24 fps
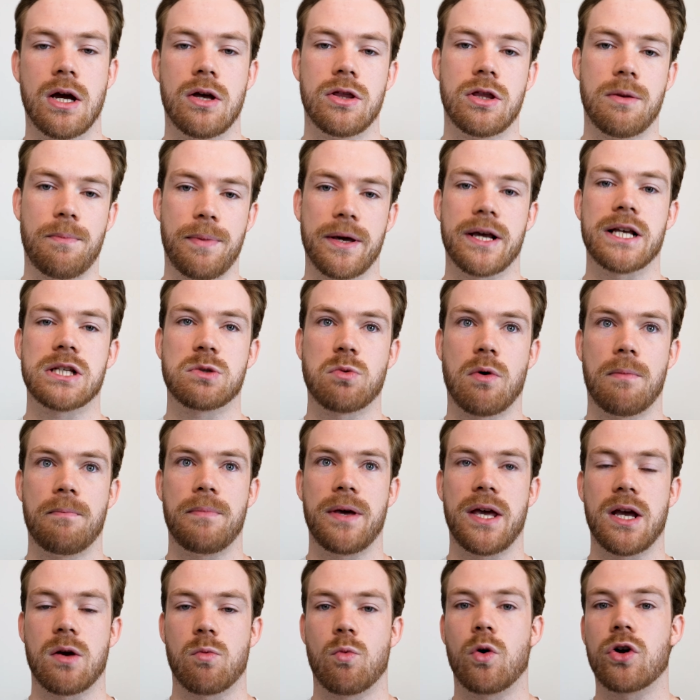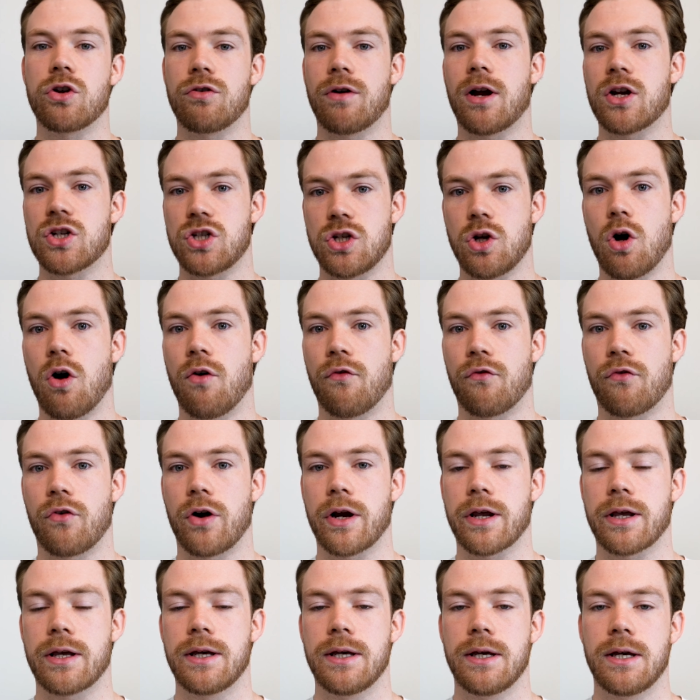The biggest one being what you're actually
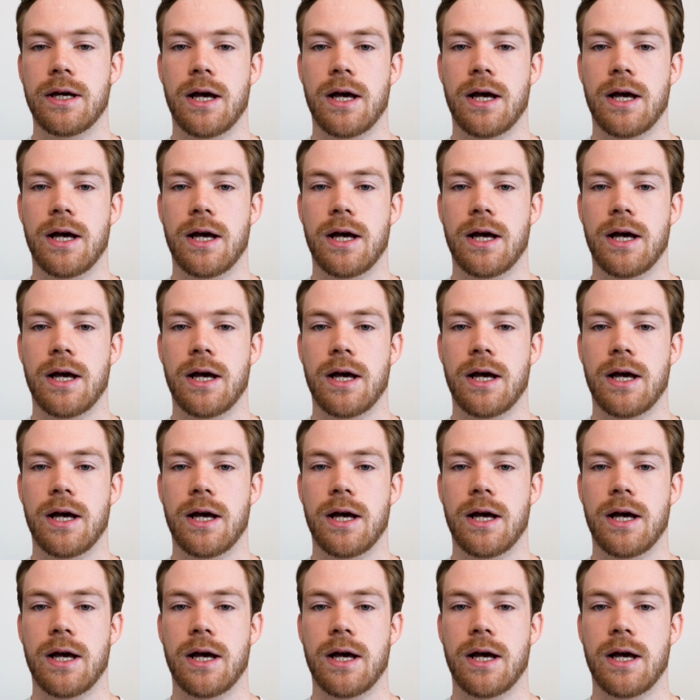offering.